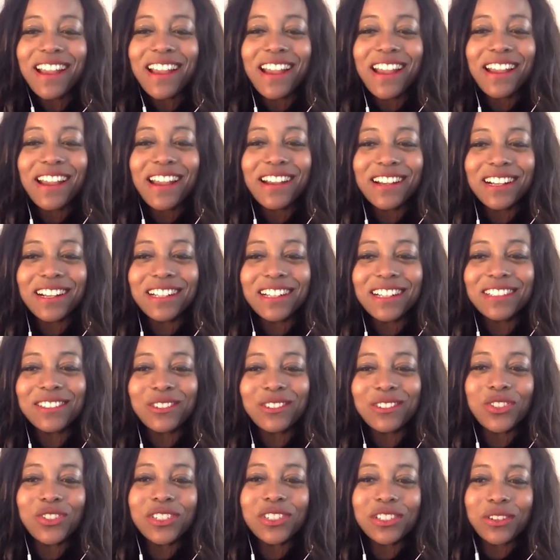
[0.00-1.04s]
And so
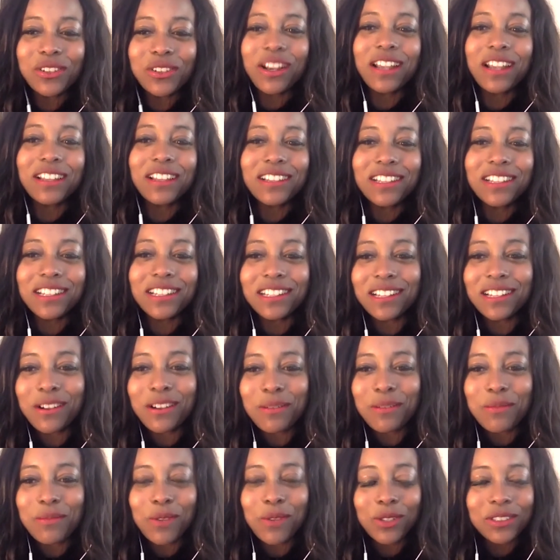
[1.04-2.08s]
she's created
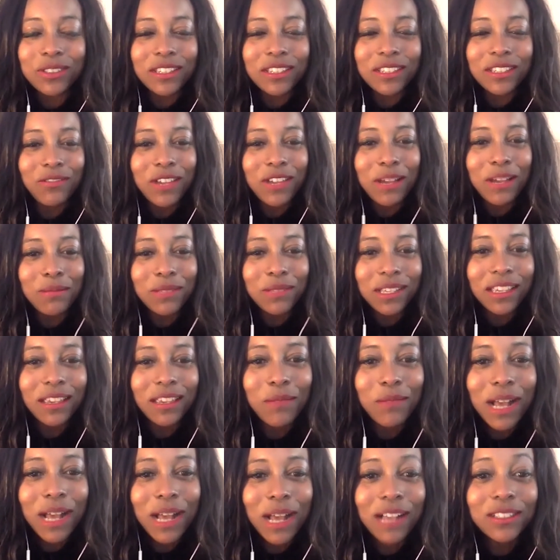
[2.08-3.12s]
a multifamily
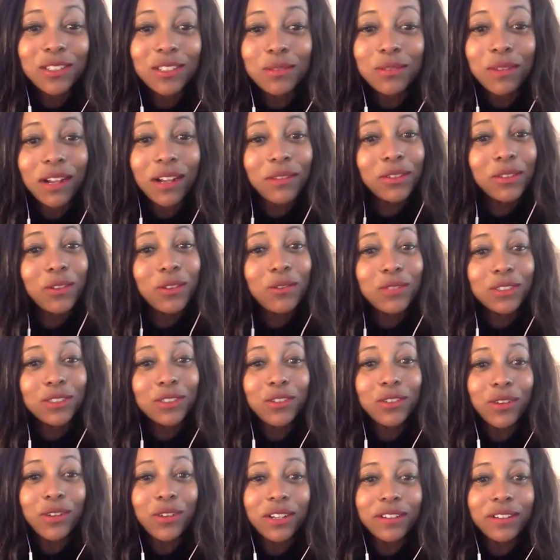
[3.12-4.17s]
mastermind with over
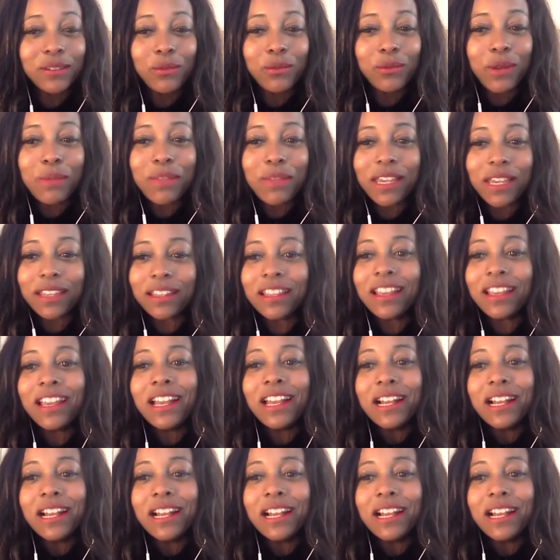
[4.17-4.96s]
200 women,